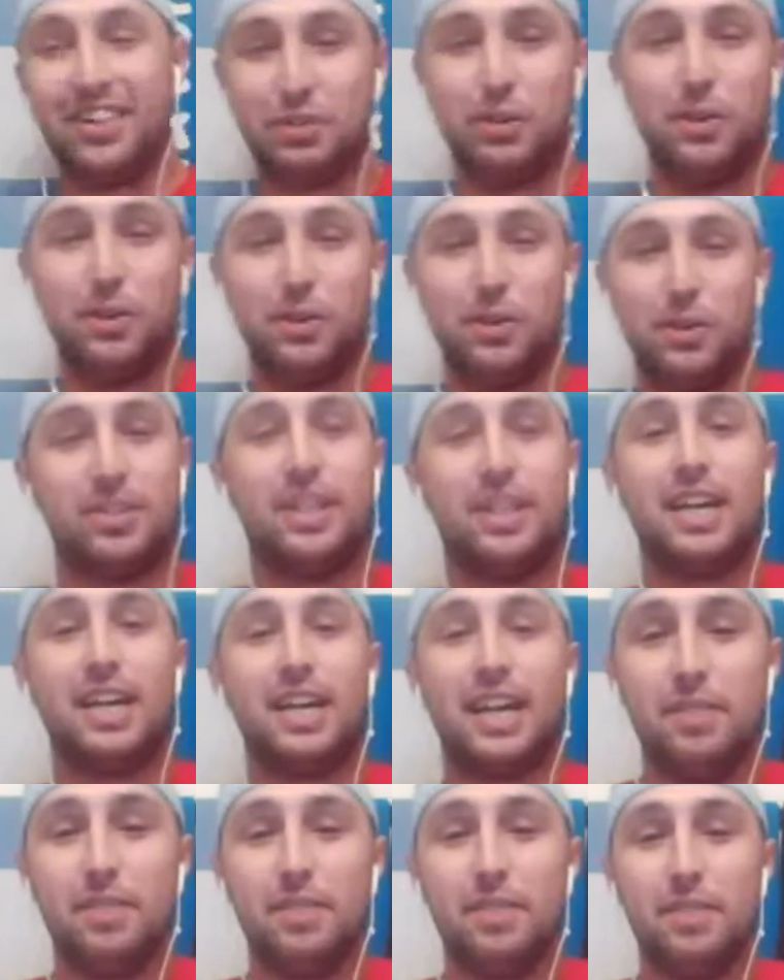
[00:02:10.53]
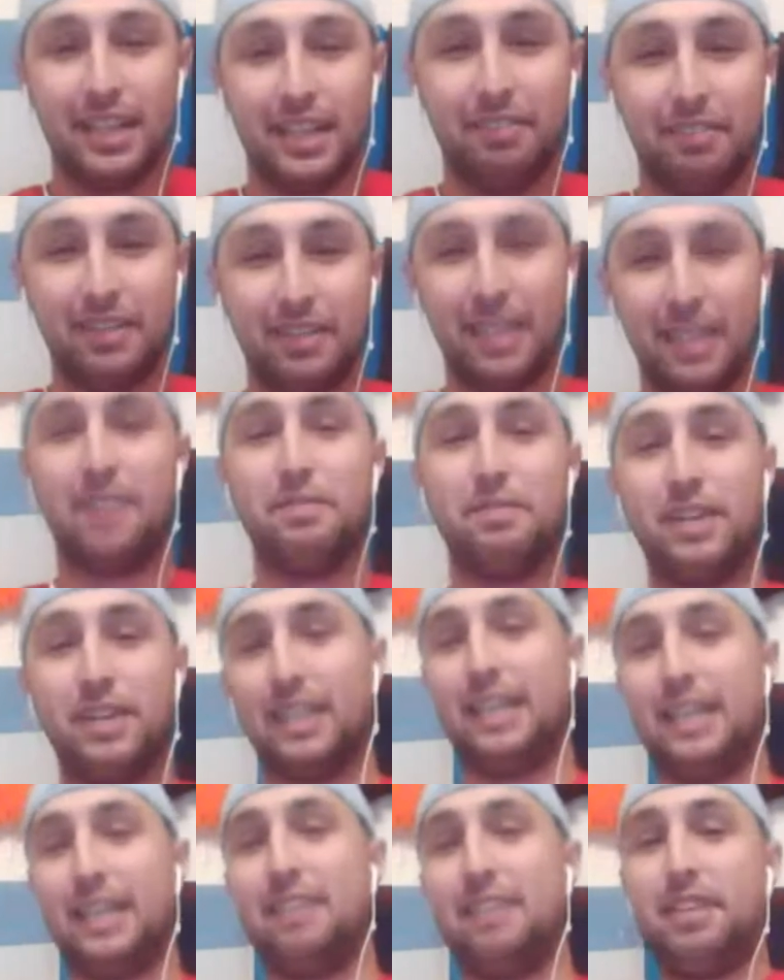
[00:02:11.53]
all the quotes are like, I'm not
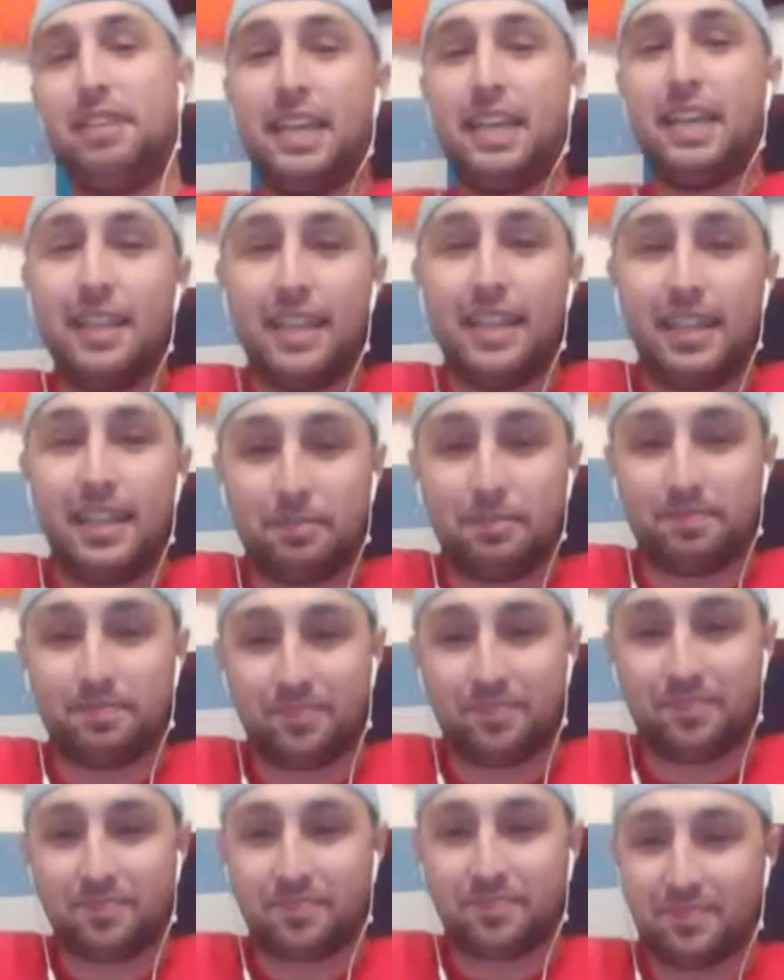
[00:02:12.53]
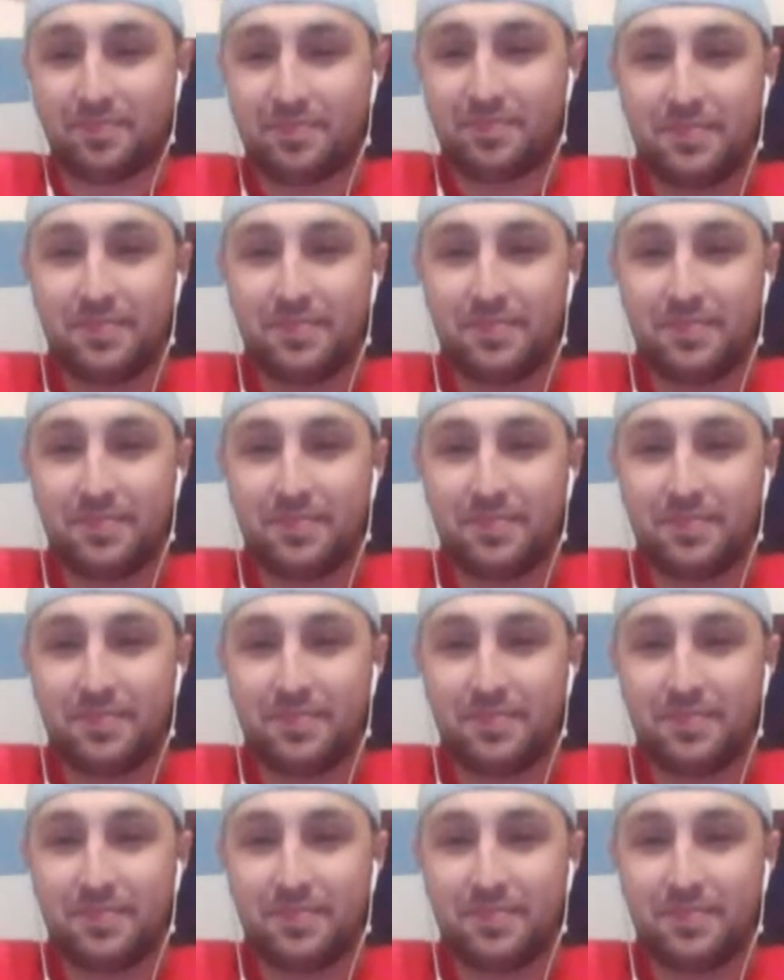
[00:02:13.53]
leaving, and then